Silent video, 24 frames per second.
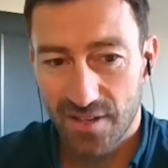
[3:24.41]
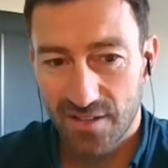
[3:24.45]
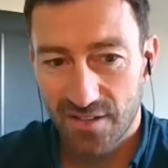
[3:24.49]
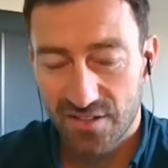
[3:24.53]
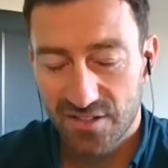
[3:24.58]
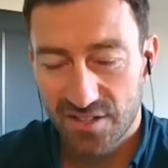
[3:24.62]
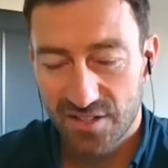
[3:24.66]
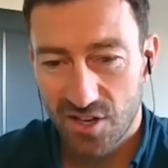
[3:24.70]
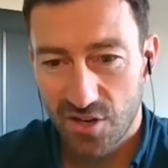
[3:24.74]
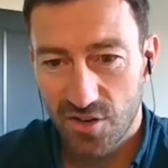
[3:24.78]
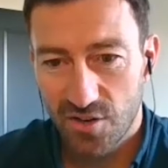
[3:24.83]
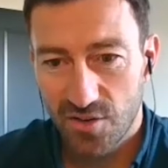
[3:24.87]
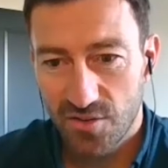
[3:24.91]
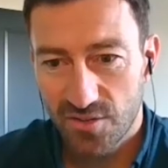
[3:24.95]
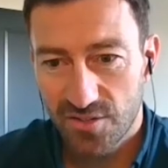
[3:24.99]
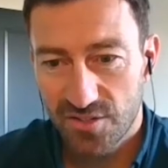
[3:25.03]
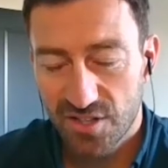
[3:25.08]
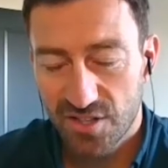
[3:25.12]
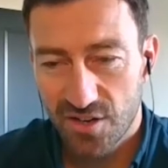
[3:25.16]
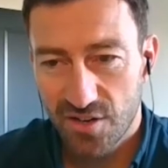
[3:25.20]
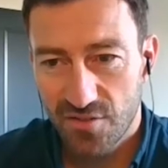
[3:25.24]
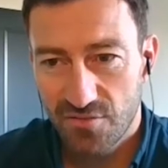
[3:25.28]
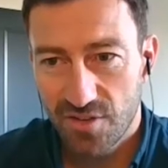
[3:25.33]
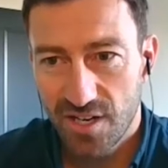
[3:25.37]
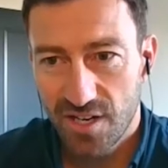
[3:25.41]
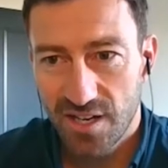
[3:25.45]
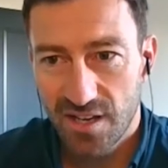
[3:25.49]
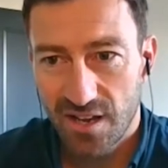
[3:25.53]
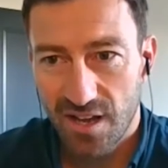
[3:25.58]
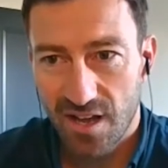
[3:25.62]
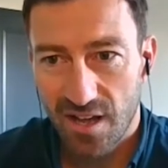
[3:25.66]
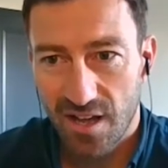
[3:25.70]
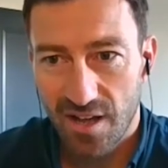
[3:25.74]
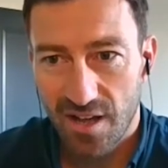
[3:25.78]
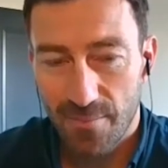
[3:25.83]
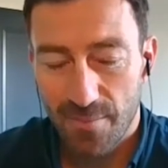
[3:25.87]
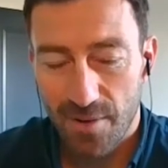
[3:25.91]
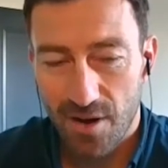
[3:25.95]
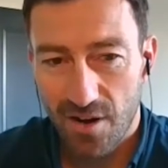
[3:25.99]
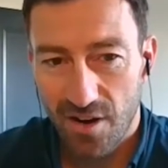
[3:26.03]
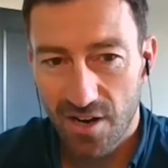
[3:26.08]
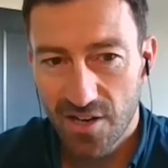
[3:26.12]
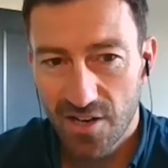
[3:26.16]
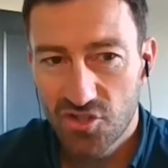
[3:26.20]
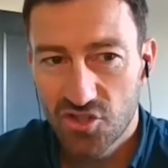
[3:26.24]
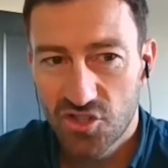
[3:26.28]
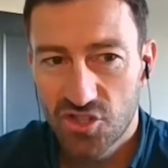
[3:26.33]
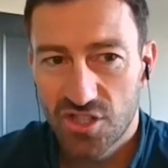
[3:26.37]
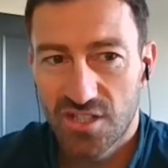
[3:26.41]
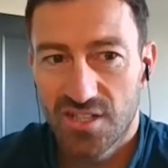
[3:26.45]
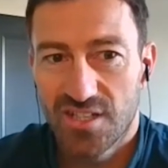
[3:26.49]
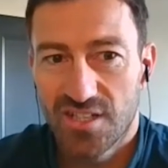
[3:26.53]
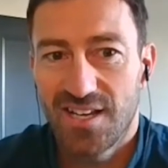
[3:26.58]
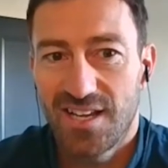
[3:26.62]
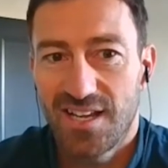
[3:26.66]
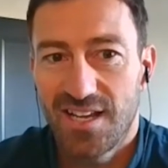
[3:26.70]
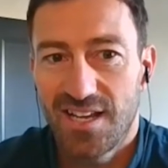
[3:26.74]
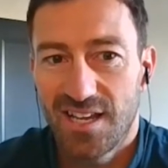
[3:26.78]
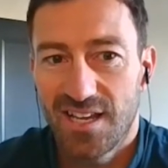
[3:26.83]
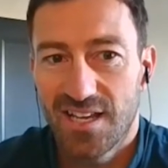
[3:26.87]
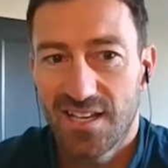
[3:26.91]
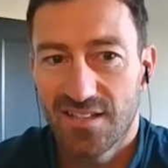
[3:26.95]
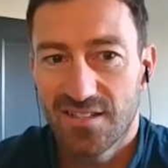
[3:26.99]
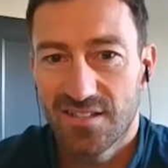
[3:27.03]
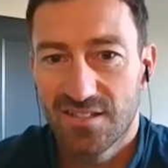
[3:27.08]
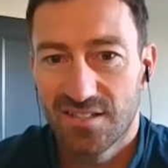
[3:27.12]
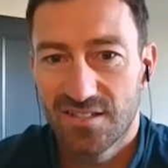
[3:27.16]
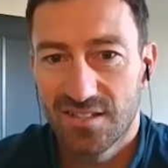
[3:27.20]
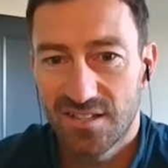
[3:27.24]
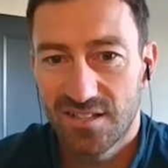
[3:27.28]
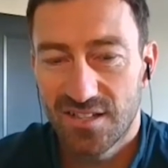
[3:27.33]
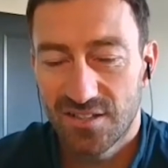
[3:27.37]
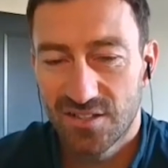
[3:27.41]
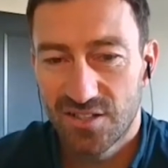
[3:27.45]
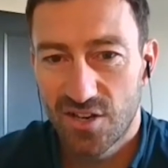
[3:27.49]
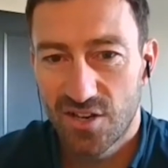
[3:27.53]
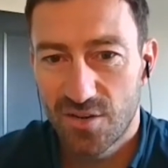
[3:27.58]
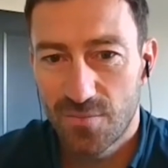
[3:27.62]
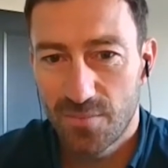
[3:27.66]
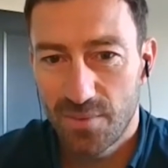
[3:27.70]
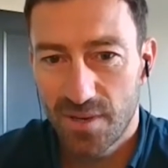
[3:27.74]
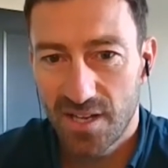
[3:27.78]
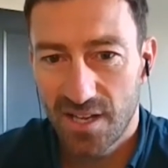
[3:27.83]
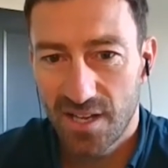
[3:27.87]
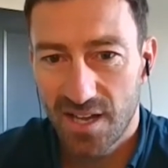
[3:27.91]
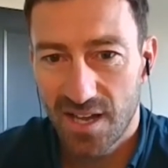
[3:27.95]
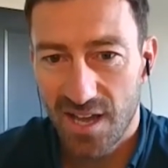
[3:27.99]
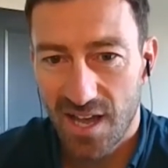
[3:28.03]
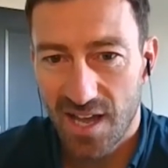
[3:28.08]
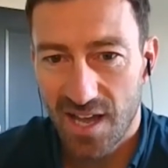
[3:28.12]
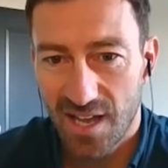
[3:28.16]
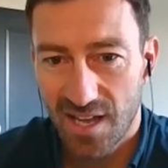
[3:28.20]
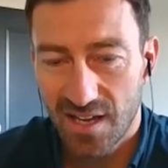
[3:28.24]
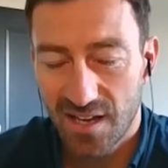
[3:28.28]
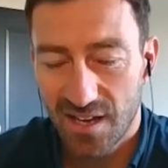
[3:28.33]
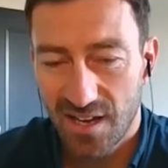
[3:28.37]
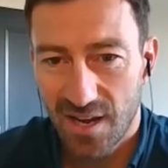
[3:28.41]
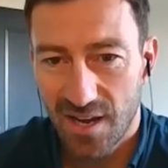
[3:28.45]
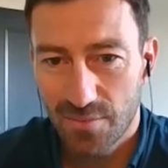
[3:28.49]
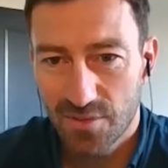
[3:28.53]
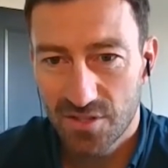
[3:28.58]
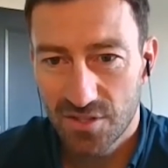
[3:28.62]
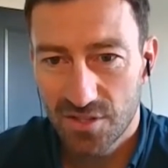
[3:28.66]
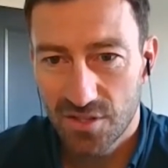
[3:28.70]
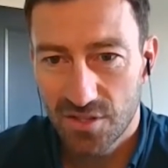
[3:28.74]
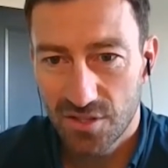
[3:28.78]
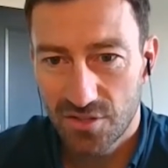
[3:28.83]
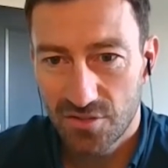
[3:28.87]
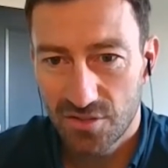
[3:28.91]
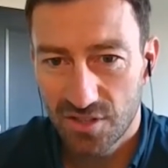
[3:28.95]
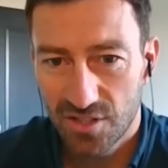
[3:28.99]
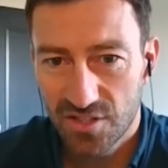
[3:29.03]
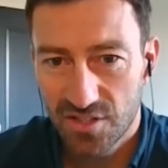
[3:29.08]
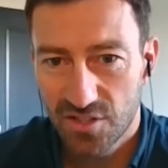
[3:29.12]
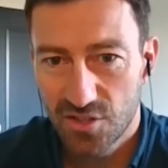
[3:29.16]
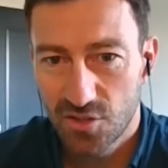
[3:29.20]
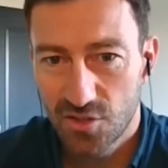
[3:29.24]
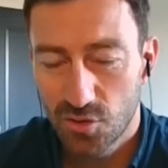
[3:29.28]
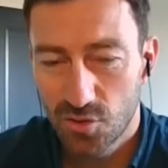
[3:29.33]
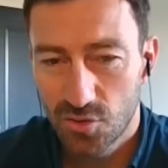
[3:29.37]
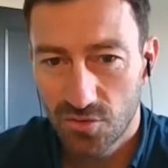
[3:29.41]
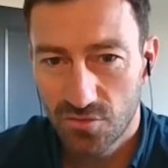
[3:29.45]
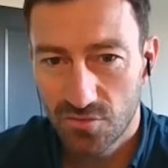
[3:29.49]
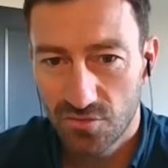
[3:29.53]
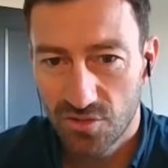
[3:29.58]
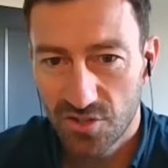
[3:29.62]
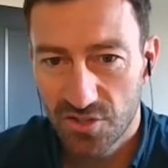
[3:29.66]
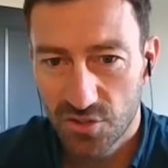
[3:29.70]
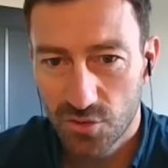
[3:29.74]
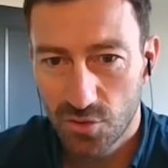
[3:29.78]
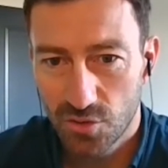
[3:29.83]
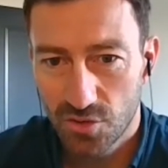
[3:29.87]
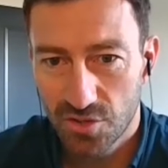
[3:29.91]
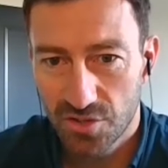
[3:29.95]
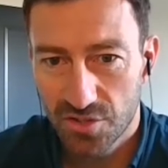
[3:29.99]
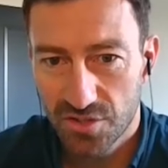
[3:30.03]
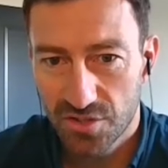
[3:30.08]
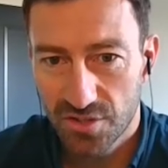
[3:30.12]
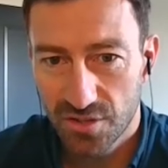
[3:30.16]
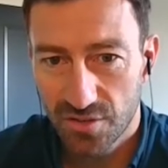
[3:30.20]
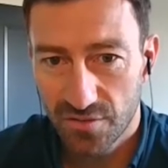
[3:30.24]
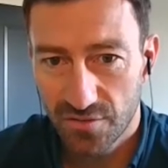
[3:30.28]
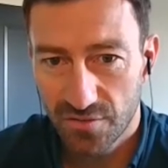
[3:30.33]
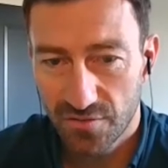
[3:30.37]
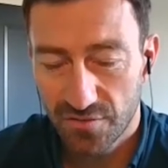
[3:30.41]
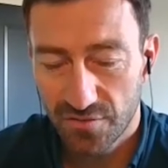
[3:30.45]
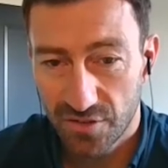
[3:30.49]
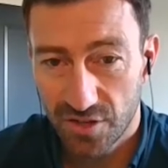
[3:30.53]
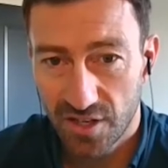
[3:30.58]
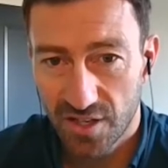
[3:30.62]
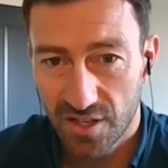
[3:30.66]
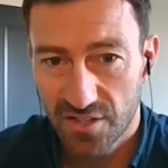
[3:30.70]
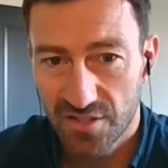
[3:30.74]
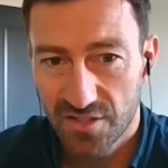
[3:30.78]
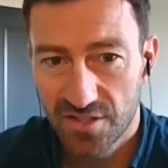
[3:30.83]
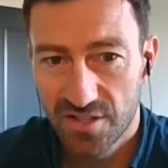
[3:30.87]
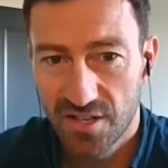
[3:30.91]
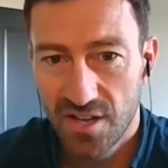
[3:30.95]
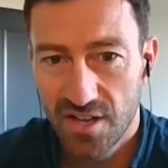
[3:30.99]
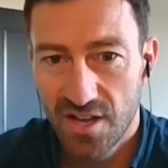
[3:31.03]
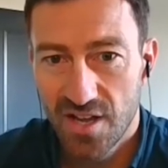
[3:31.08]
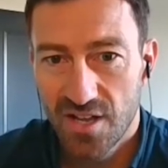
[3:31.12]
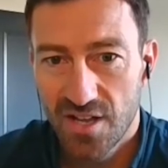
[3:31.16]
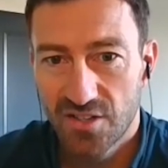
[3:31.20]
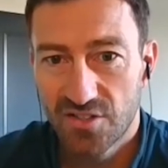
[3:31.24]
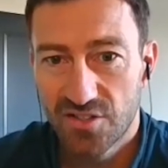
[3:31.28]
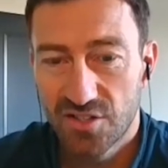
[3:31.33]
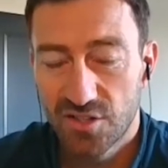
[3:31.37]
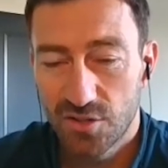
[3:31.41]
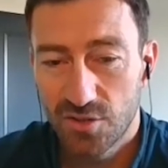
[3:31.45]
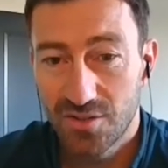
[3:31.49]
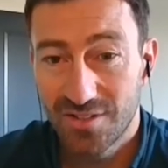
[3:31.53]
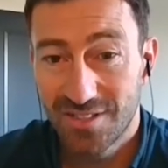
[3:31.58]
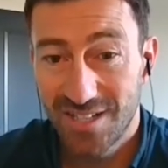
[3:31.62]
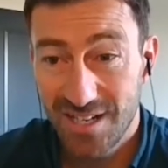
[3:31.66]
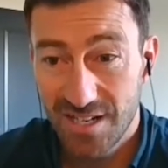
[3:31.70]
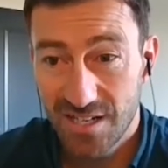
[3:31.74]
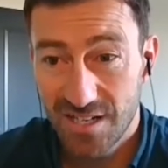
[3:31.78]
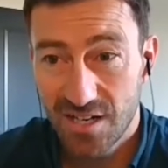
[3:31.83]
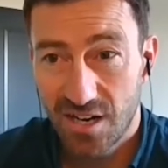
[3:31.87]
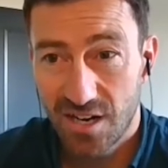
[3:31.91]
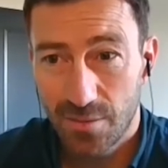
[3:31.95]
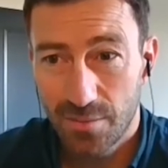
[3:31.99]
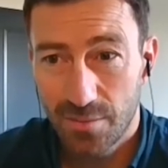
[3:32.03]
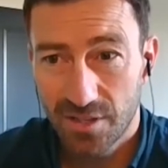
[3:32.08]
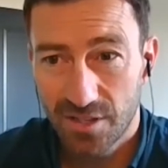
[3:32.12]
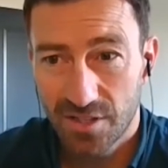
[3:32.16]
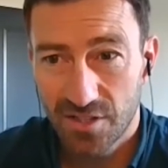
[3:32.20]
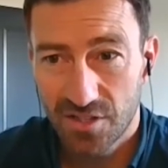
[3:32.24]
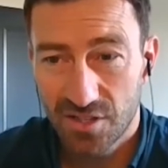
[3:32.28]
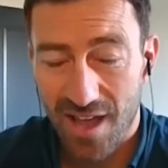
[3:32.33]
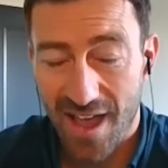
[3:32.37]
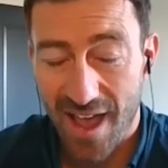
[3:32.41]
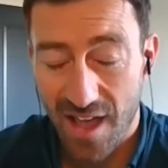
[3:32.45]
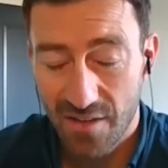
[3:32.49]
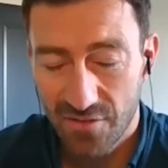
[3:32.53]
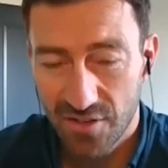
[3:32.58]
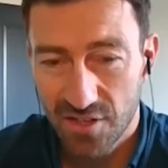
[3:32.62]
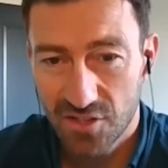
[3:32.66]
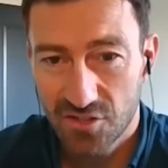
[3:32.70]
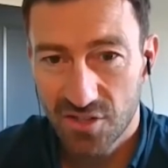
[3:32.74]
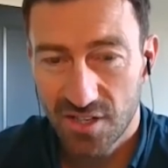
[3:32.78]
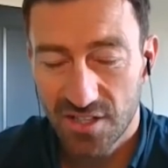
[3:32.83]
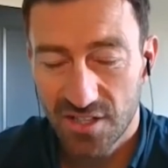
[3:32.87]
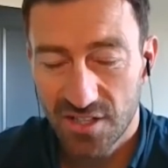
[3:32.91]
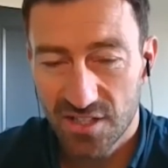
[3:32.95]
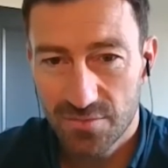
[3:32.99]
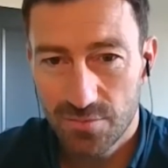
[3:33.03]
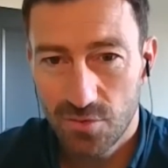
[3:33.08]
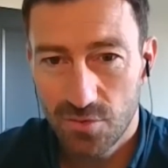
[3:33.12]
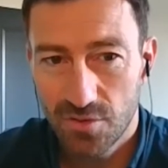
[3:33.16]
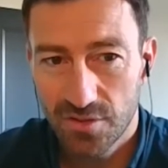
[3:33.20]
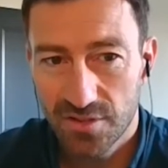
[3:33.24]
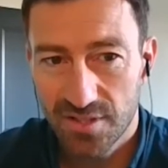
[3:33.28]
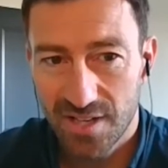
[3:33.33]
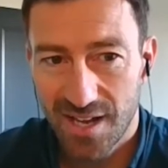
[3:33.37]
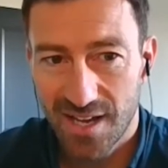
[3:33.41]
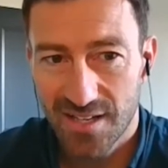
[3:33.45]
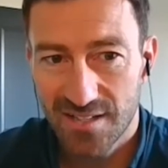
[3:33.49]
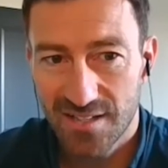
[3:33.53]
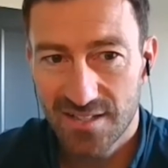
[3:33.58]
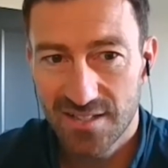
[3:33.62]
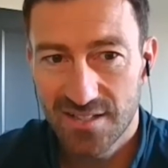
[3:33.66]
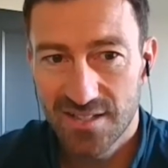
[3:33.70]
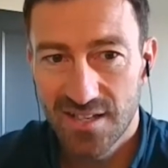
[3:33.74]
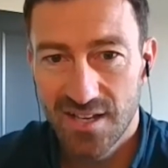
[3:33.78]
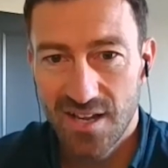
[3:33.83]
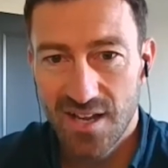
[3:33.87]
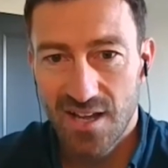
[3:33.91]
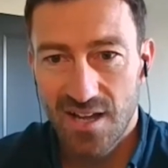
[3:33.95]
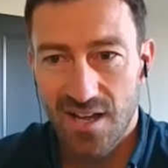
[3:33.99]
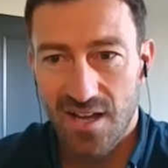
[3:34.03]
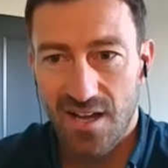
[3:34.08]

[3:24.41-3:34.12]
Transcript: So really, hydrogen is going to be an absolutely critical resource for us to decarbonize heavy transport, as